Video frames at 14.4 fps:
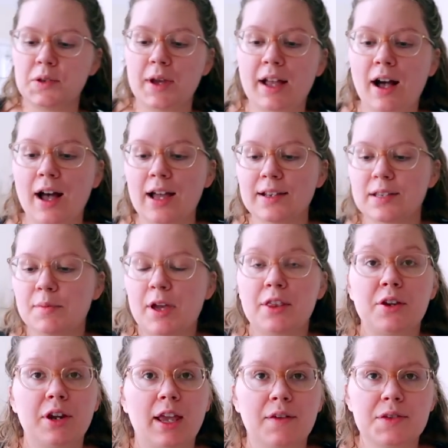so I got some
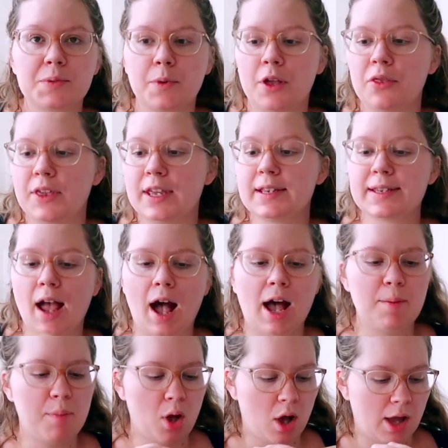other gifts. Well, this
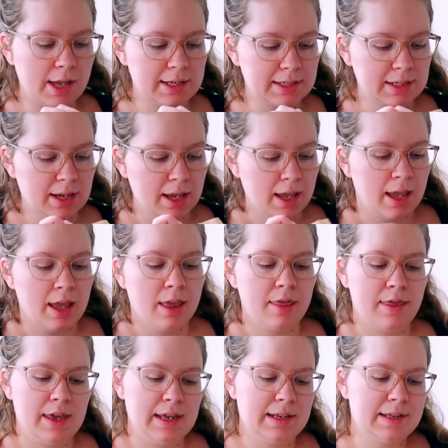I bought.
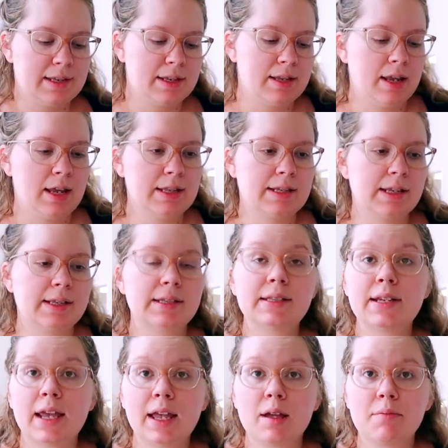This is a
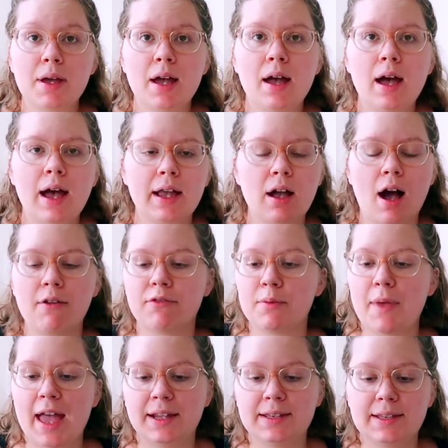stamp I got from
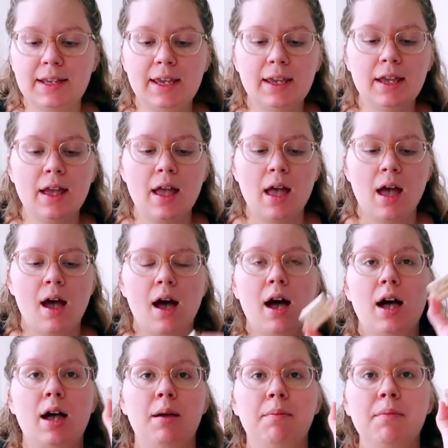Etsy
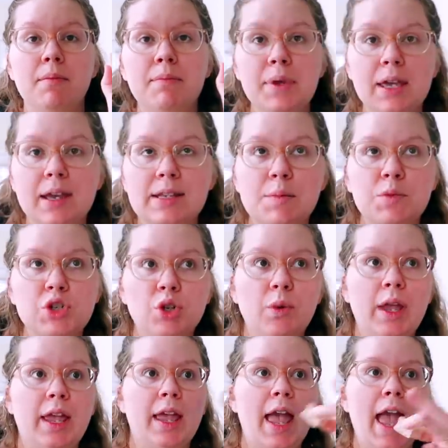um, because I'm
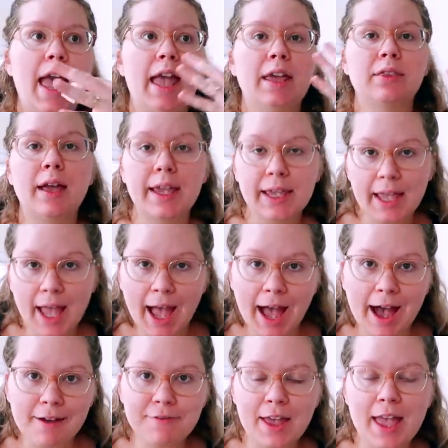doing a like
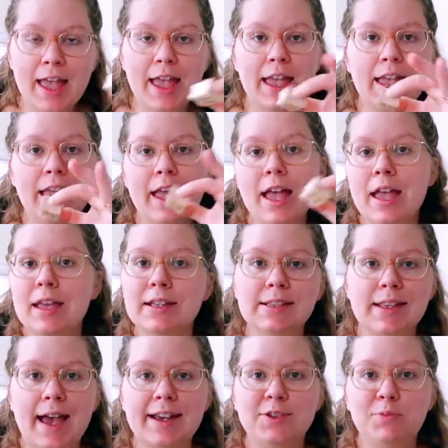cafe
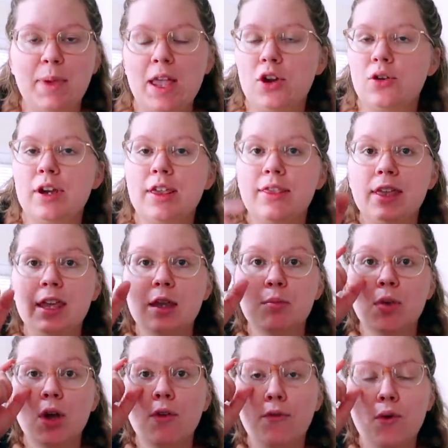slash bakery
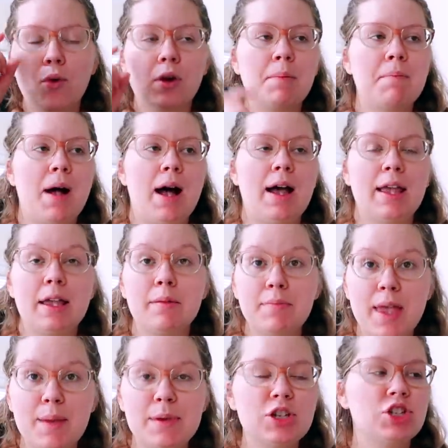theme for my
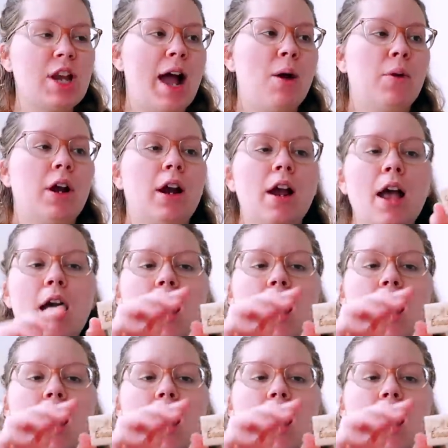baby shower.